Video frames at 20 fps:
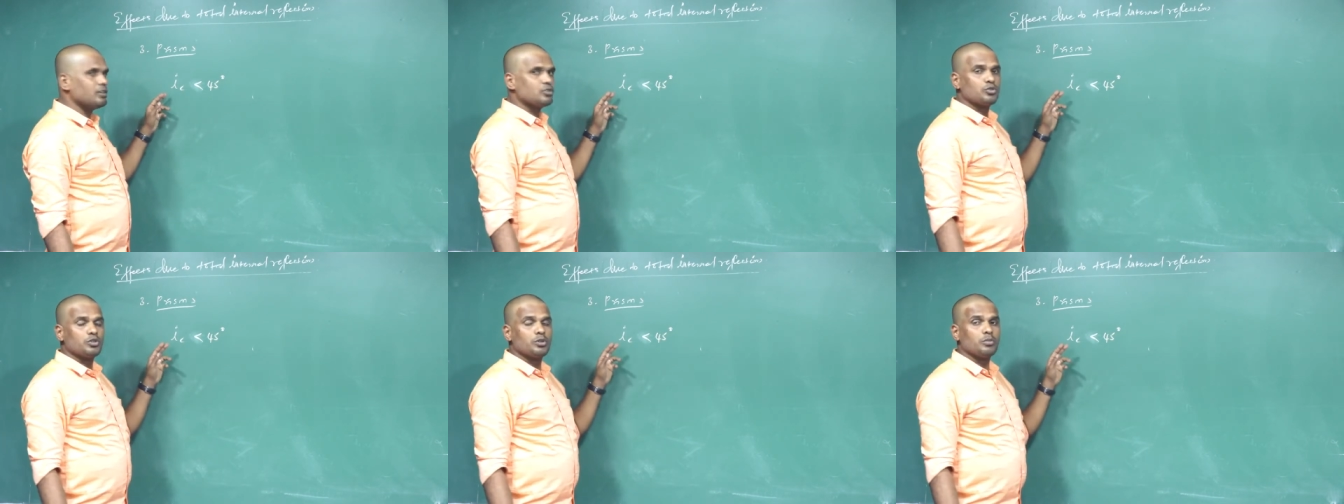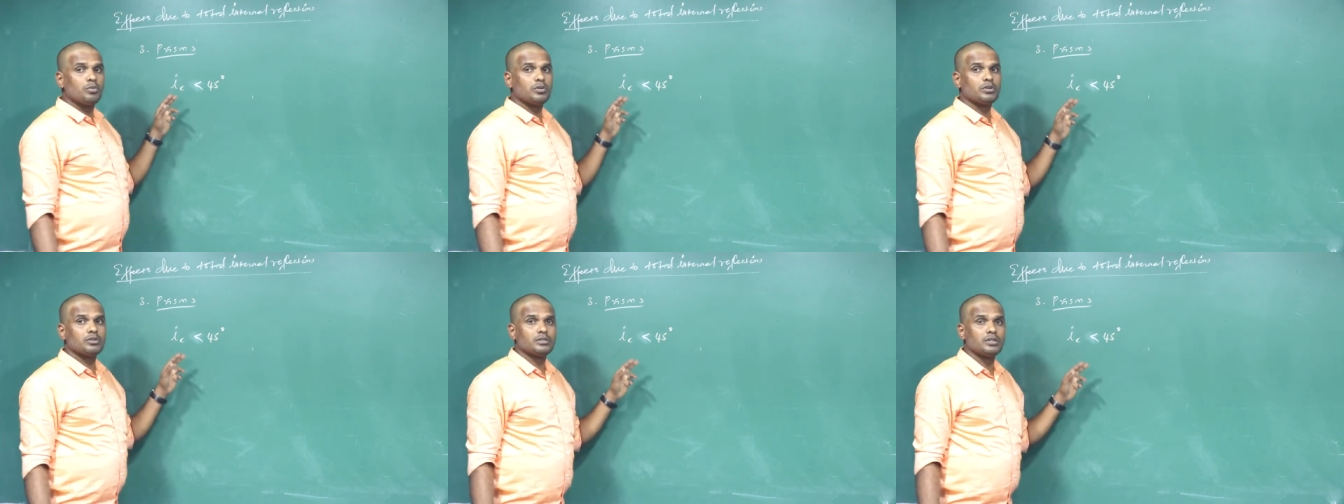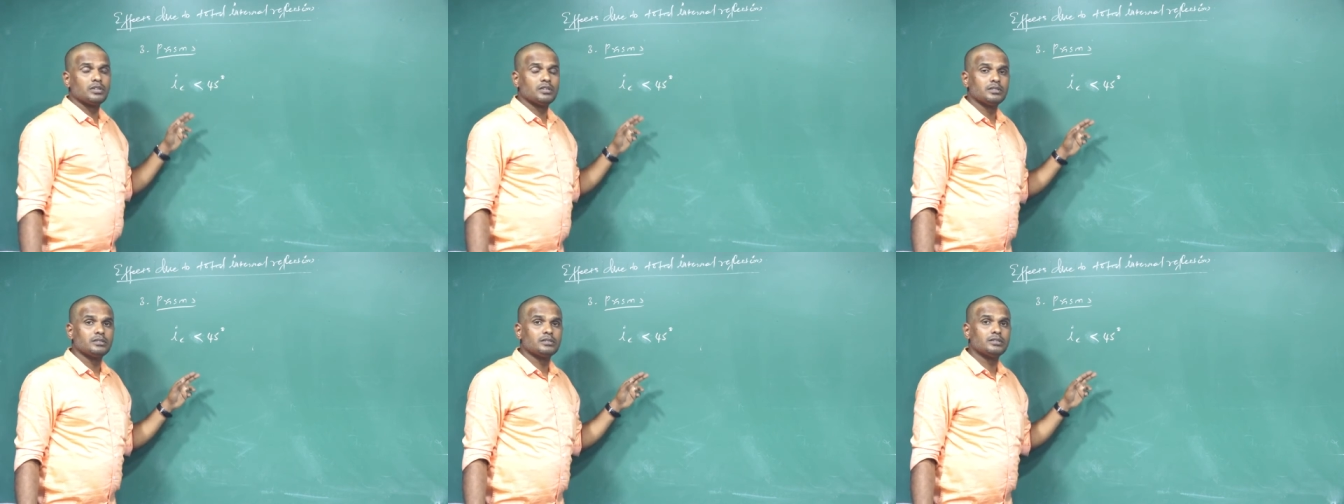should
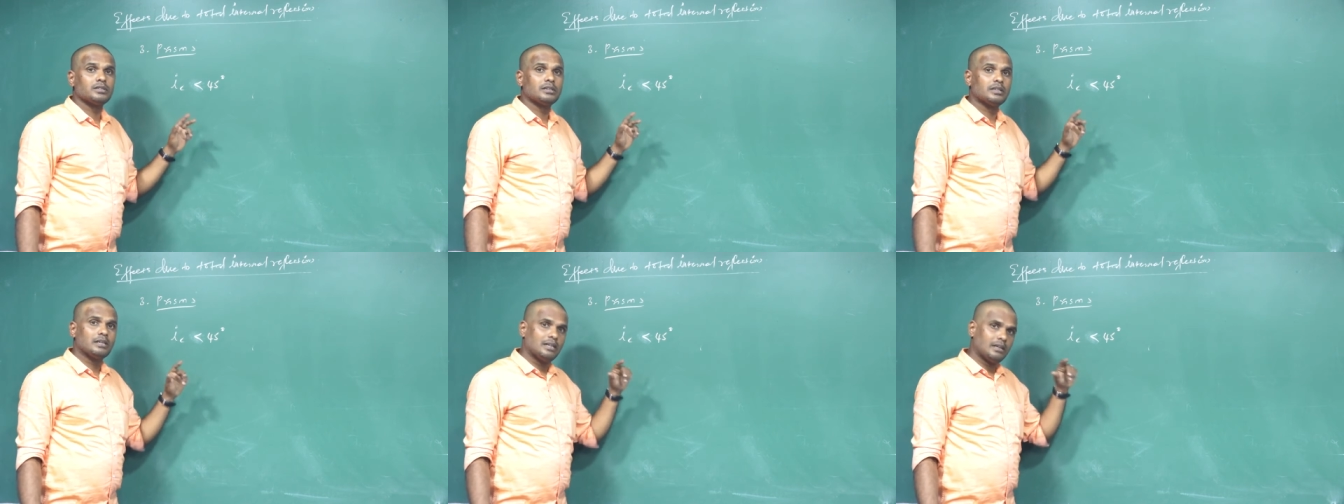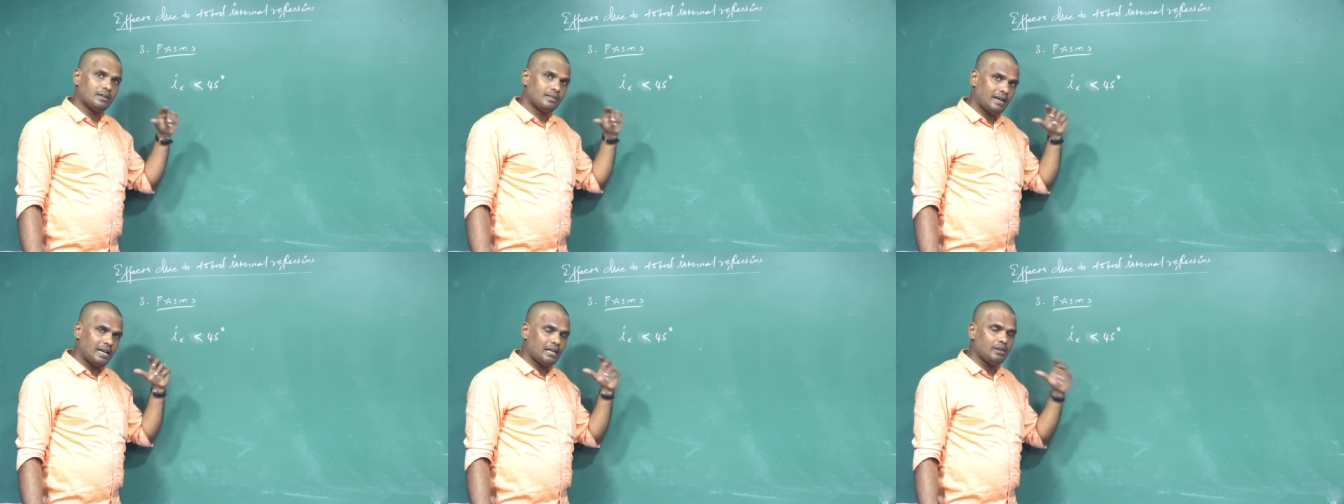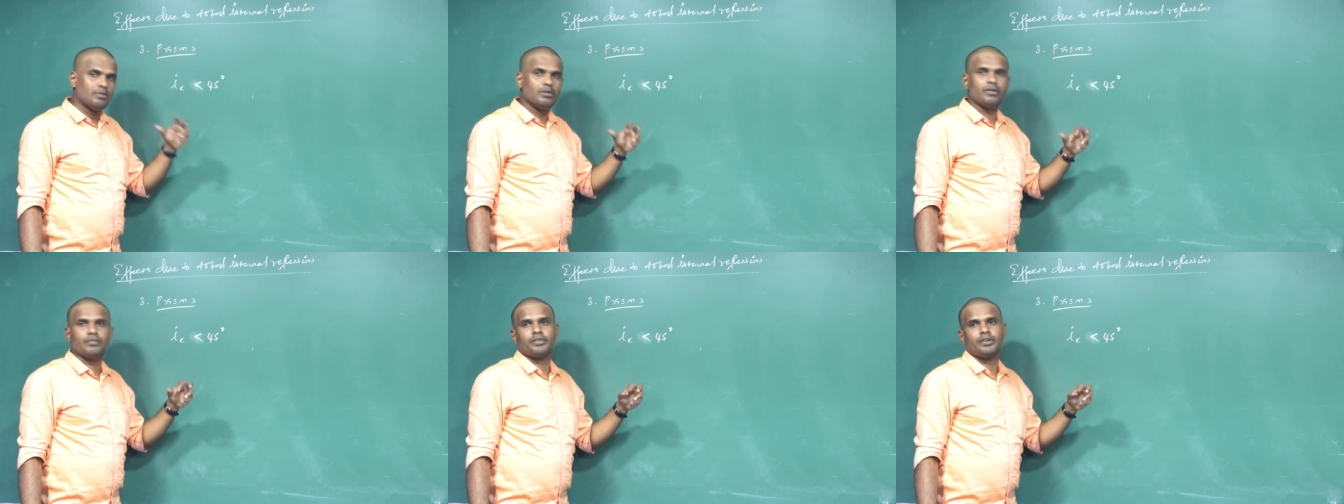possess a
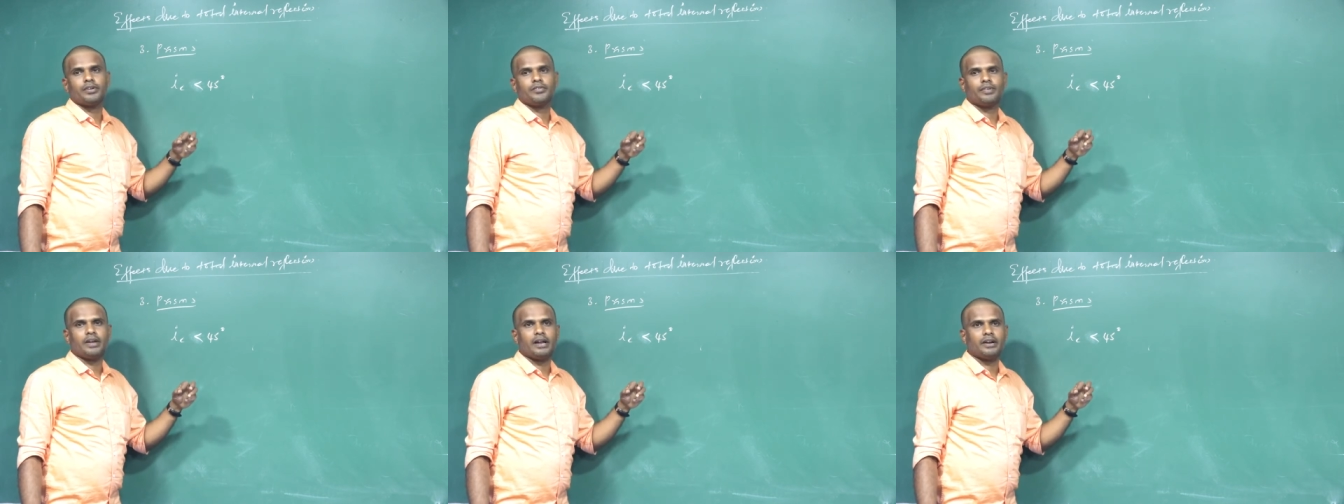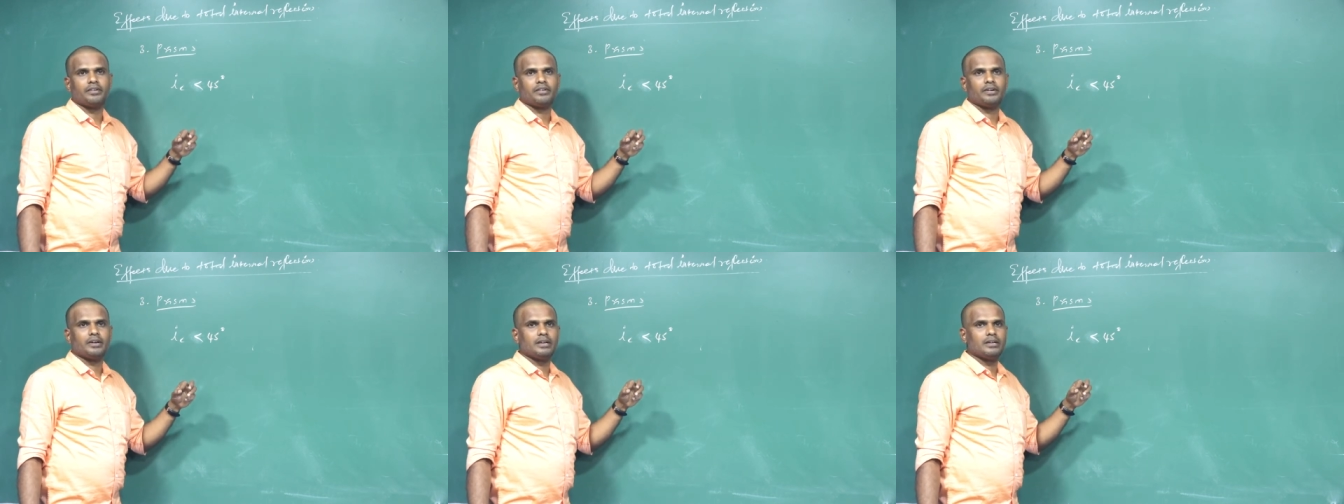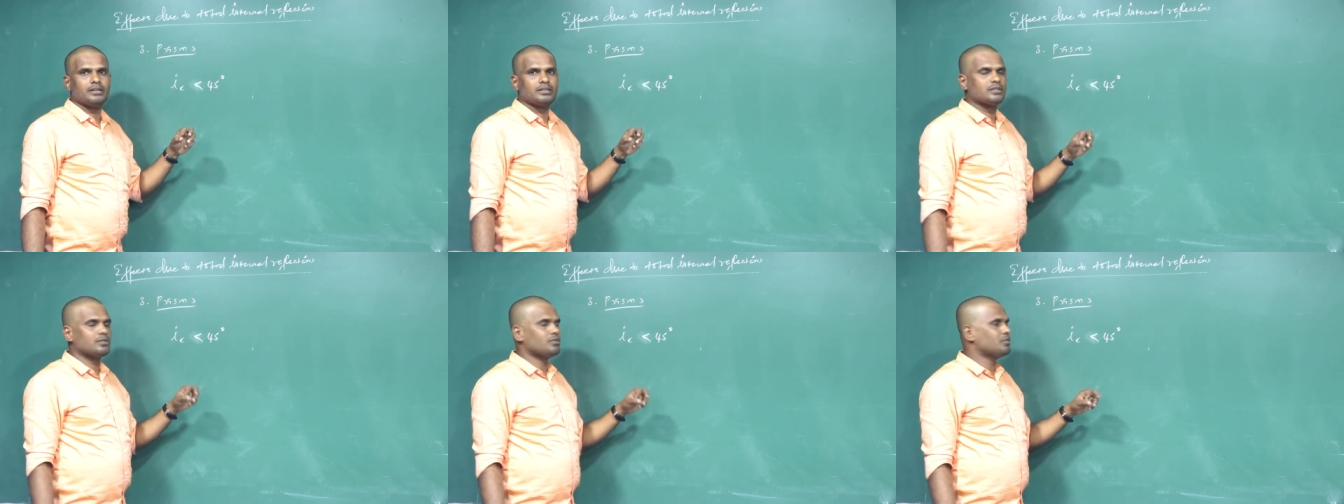value of refractive
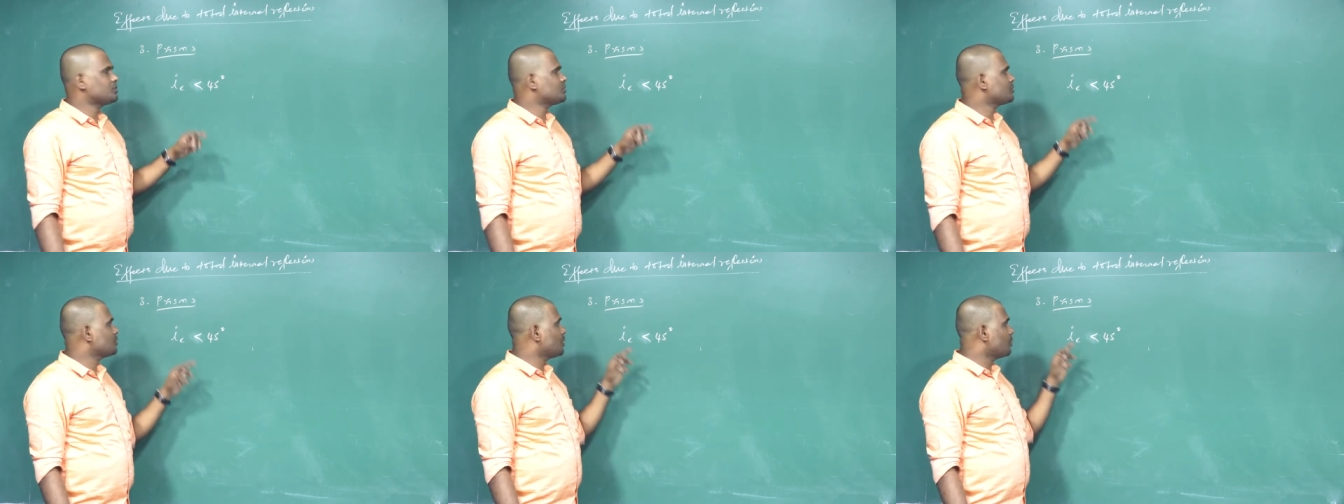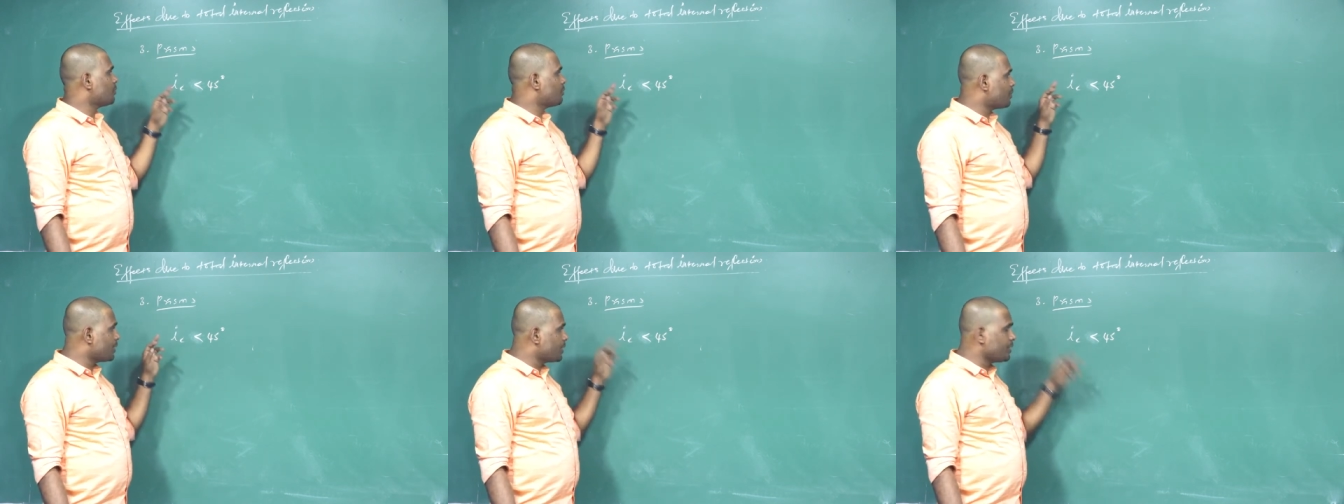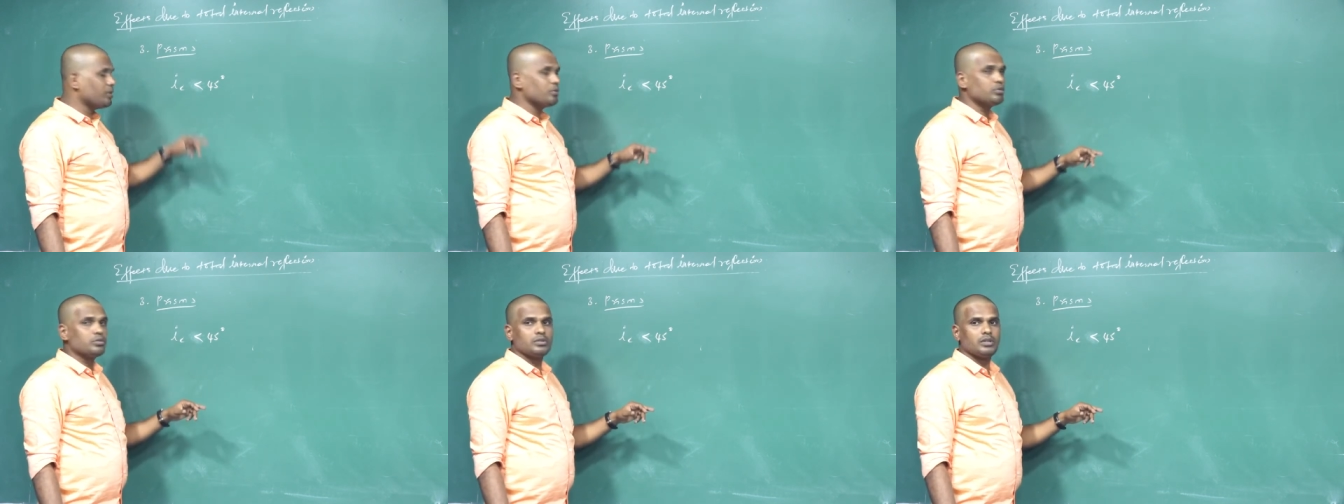index which will
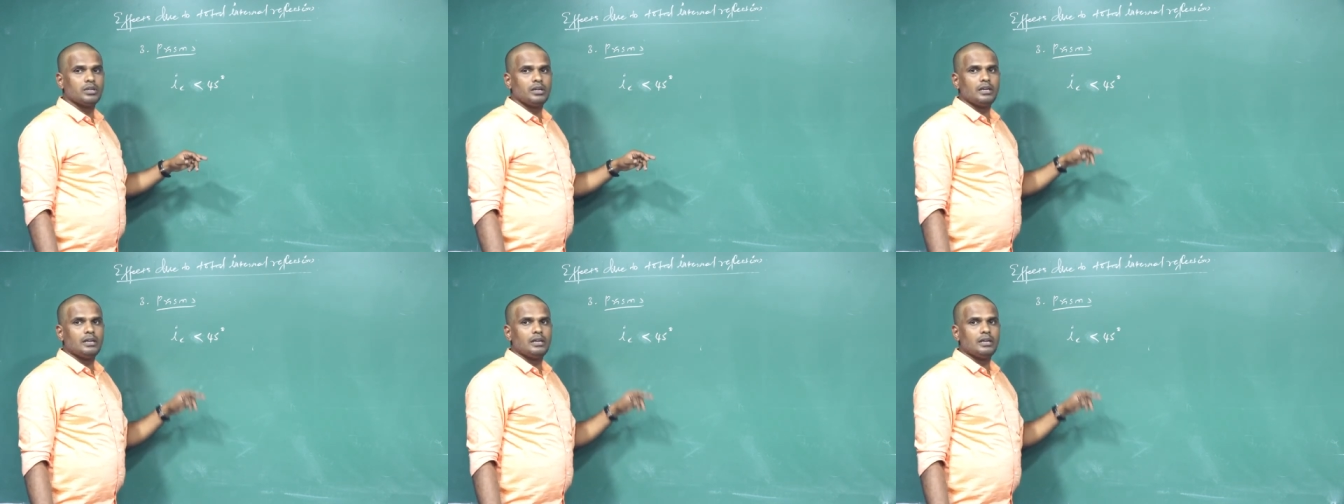produce